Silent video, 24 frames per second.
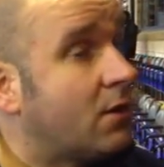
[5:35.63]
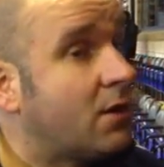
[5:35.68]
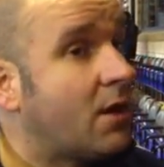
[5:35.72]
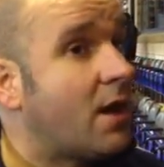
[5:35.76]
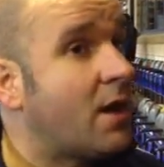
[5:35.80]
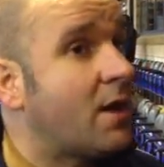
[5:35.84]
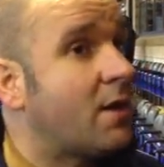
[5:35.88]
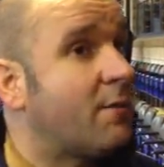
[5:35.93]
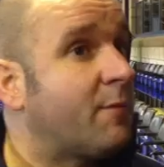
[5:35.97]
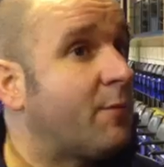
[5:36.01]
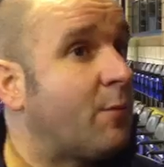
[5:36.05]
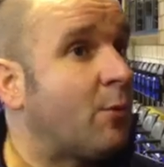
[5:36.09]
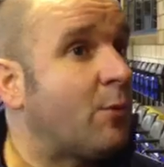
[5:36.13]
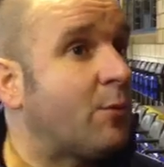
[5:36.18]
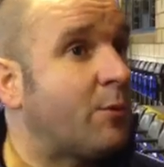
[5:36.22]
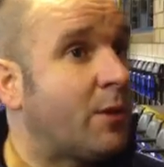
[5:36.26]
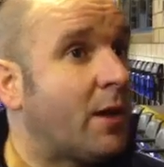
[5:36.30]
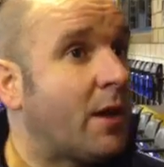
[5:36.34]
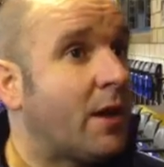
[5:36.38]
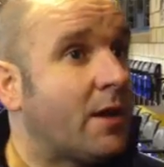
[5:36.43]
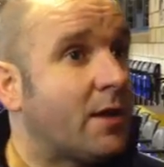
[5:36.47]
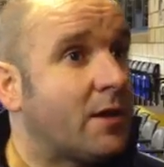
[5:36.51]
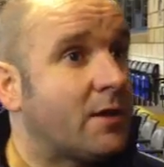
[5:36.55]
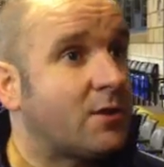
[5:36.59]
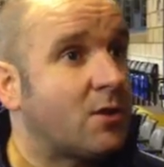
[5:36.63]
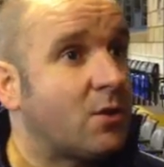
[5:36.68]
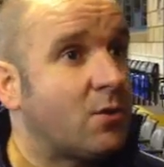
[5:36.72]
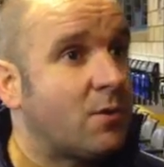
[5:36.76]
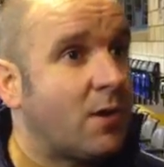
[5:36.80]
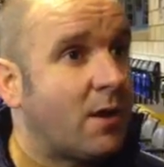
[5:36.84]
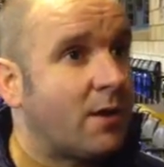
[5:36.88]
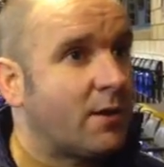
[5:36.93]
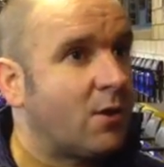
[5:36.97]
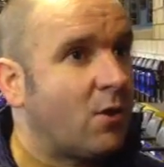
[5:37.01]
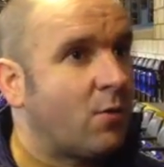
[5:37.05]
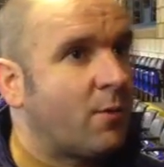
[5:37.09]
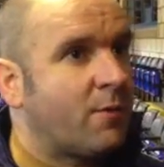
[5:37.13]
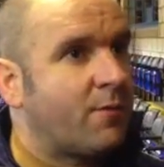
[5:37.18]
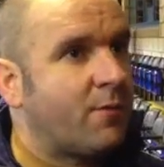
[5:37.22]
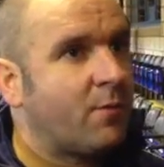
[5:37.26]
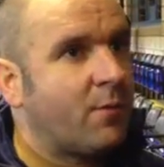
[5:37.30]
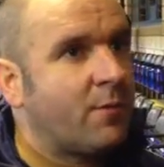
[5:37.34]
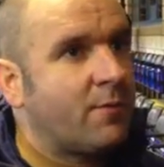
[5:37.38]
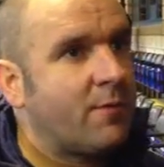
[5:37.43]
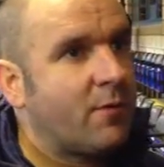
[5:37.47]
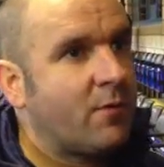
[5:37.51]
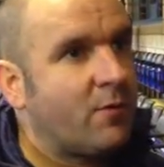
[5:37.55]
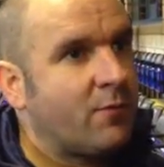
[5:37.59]
Yeah, you do that.
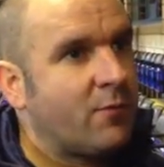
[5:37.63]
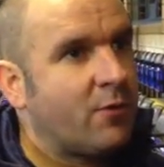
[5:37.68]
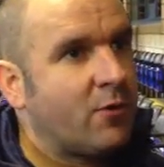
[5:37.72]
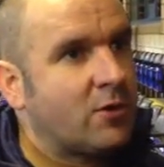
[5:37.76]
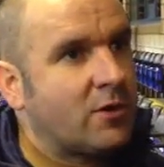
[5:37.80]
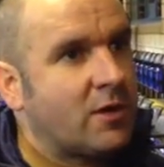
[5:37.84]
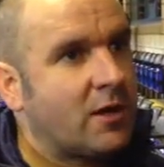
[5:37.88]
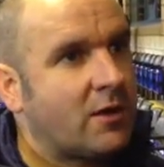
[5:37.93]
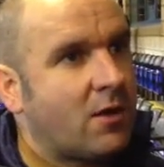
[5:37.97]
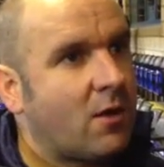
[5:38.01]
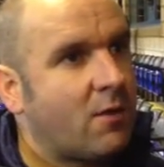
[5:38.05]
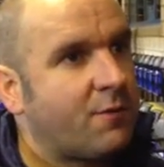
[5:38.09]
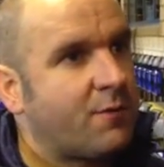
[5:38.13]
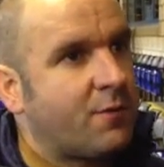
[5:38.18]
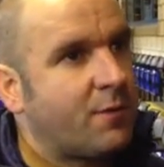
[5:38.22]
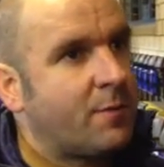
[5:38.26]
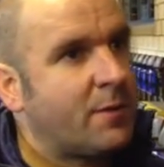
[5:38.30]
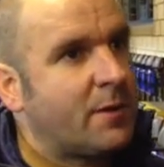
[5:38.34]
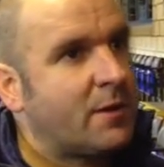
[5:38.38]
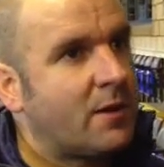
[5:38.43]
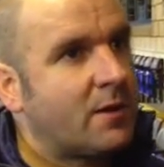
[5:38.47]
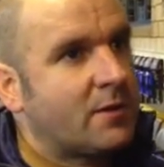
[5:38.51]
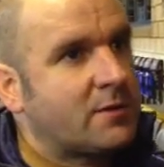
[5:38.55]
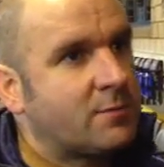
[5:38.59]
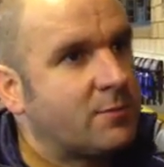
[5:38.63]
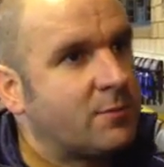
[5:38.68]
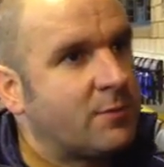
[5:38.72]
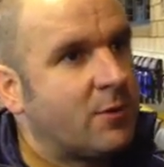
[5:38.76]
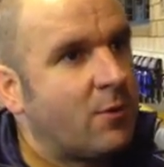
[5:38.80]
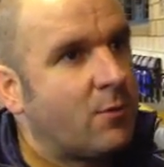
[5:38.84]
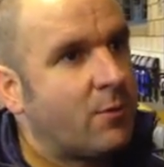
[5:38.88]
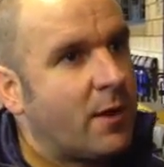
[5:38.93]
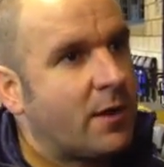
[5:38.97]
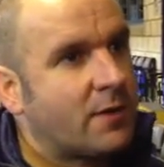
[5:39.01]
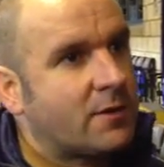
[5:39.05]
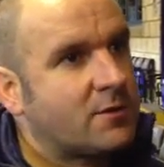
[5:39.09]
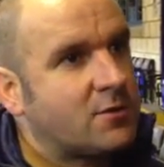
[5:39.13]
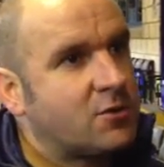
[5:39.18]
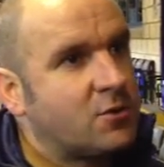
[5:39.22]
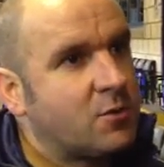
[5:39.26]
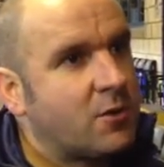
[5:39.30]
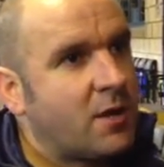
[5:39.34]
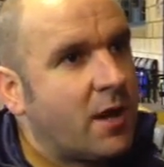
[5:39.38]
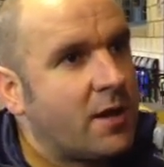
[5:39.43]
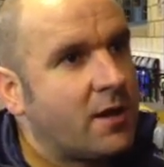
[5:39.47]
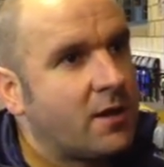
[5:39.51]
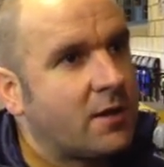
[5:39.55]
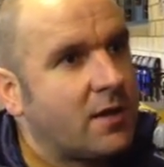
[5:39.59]
We've already had our. We had 2
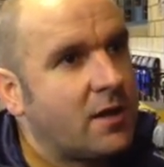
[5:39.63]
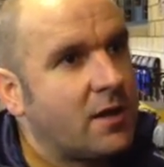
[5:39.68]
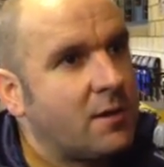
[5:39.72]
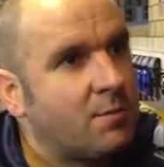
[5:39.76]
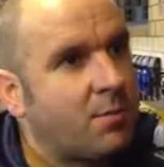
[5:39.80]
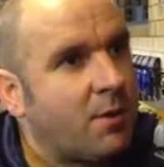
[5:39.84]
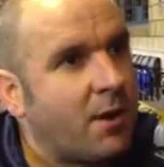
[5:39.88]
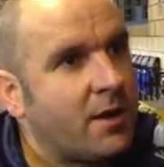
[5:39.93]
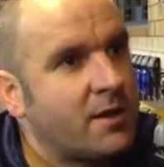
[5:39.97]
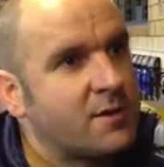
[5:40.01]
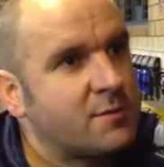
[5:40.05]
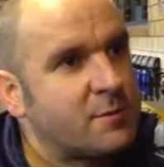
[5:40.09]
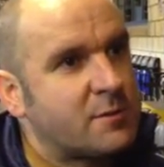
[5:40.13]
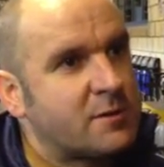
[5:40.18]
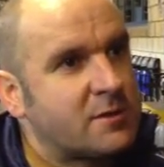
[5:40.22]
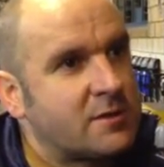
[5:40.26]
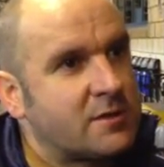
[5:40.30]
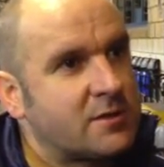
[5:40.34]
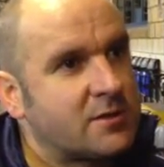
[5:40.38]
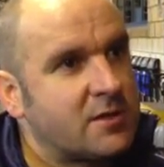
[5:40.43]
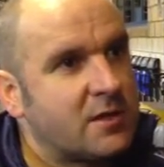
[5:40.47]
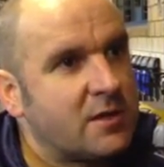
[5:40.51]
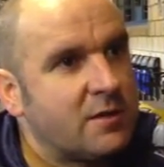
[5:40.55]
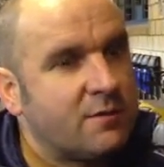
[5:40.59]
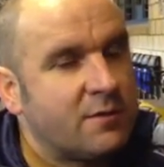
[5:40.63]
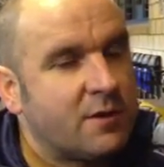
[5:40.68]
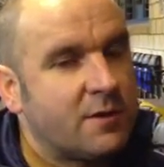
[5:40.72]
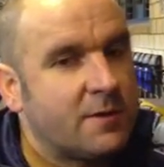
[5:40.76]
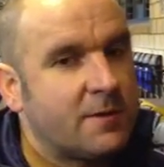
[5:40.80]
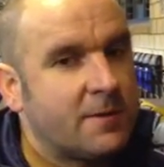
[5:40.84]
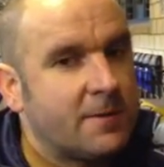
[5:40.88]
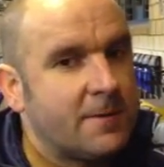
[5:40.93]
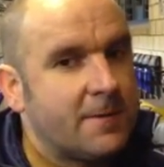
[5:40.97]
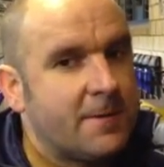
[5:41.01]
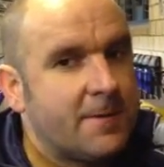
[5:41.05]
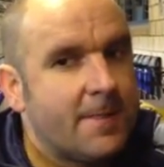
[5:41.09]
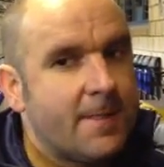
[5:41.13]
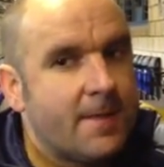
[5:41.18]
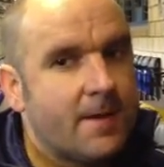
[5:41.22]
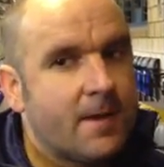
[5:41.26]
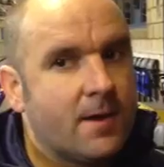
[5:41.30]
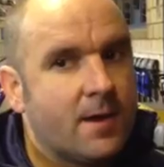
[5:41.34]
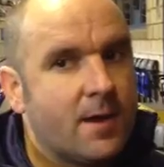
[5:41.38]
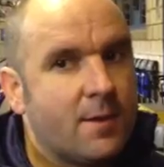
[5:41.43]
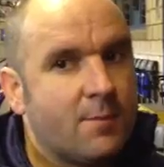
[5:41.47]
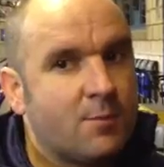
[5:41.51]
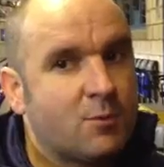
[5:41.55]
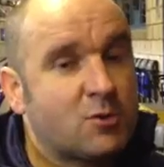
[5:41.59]
key players missing this evening.
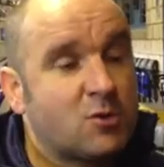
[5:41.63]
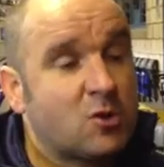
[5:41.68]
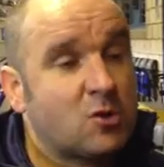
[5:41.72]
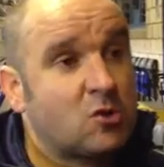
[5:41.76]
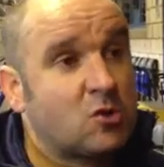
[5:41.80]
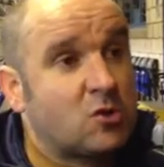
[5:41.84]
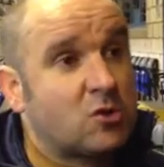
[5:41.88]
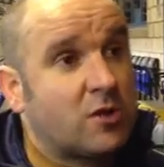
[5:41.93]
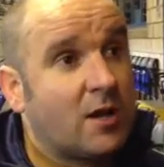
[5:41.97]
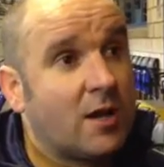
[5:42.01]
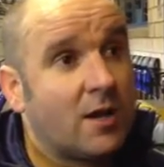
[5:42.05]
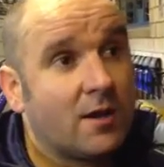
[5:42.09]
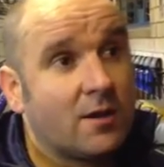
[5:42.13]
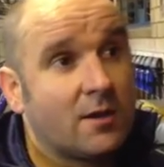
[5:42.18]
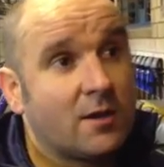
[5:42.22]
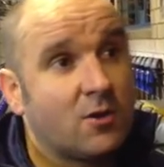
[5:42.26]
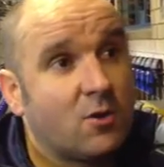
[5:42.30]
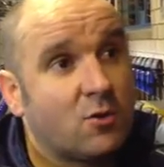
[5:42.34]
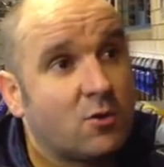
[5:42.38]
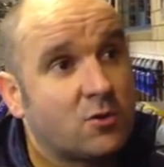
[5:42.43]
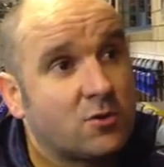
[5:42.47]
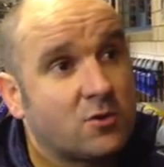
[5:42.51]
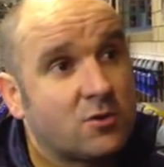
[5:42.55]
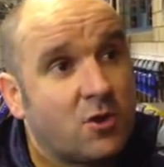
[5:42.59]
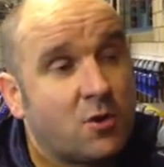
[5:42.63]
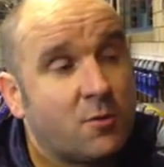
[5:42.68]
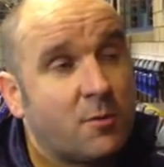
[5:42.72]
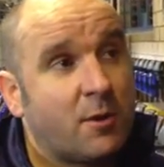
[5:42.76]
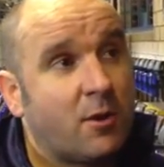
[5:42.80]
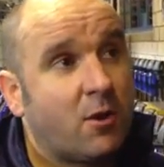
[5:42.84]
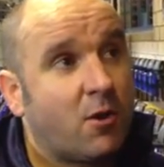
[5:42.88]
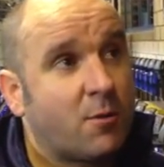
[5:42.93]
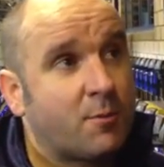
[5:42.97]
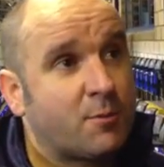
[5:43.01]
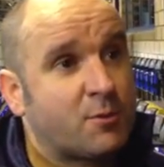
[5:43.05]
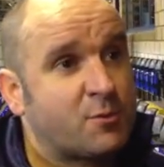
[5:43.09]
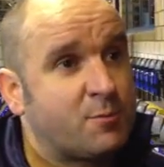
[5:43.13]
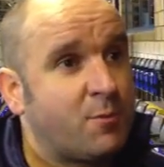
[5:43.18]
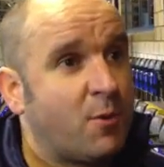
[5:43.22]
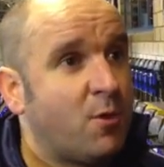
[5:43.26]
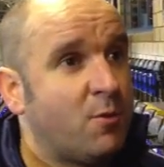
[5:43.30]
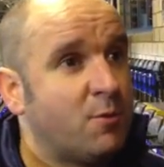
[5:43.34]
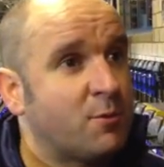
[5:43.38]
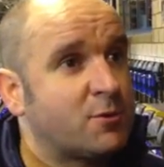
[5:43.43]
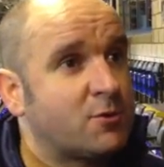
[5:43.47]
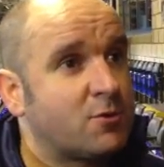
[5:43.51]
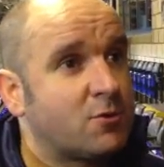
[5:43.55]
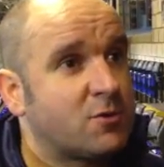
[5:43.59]
But it's not just that. Because there's going to be a lot of
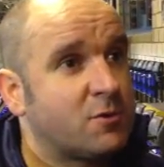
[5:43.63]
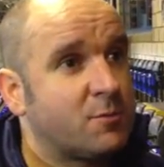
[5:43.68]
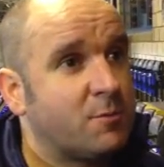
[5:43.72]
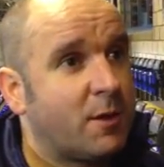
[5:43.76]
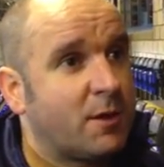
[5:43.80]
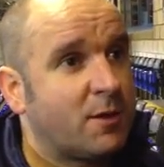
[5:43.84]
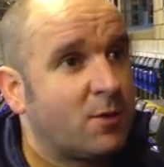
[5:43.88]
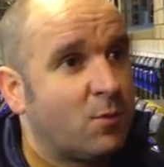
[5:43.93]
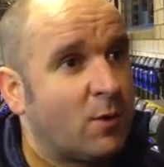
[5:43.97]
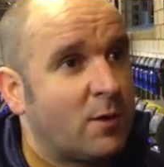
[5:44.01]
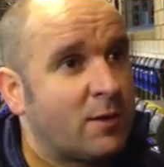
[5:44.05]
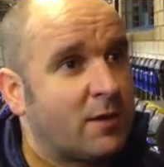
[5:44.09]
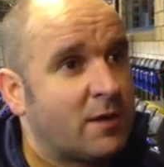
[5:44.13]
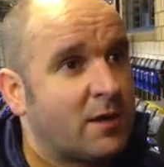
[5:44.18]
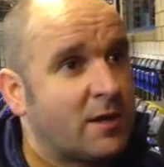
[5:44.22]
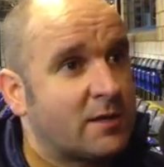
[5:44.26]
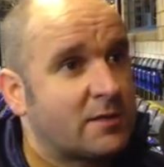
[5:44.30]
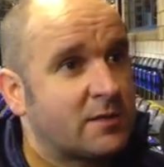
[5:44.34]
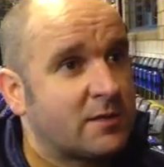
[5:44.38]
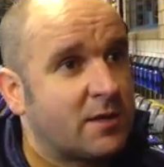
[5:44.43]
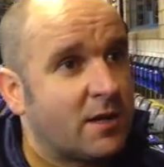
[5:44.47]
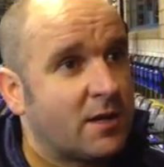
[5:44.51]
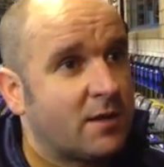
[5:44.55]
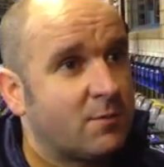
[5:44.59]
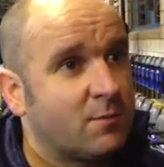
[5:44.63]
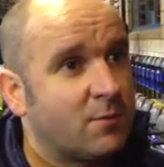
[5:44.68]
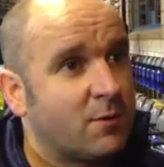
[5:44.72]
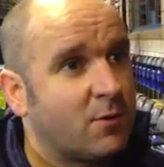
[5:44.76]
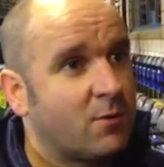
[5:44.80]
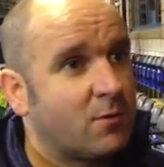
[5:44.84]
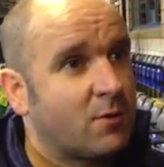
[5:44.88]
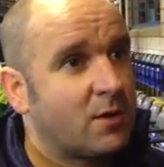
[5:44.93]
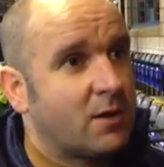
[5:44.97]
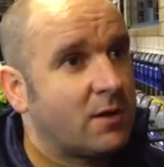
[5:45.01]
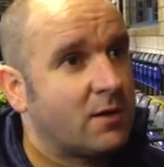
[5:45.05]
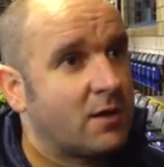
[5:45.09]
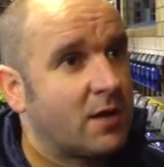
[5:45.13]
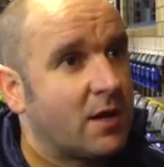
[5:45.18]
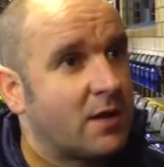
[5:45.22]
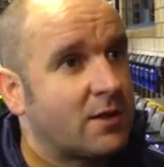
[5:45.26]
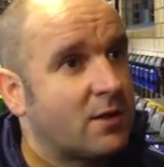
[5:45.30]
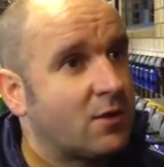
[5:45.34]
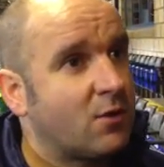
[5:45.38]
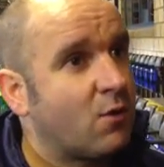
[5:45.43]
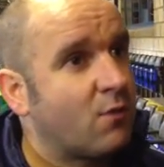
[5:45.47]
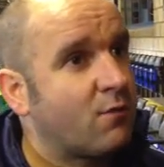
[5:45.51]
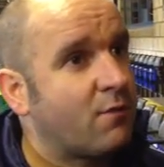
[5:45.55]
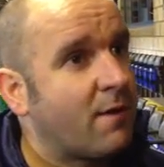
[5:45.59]
postponements, judging by the weather here tonight, and we're only in the end
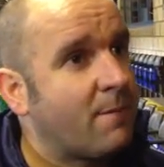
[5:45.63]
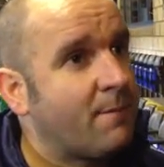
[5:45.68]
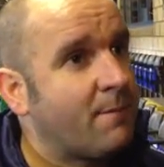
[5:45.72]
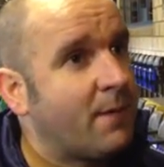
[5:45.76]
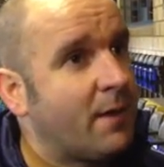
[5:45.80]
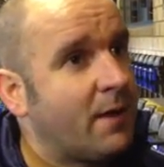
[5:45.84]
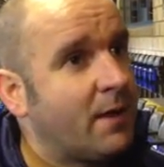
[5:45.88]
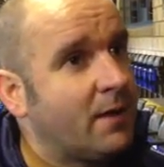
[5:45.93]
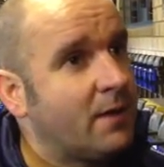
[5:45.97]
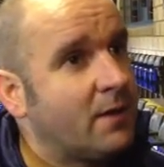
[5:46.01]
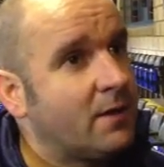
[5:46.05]
of November.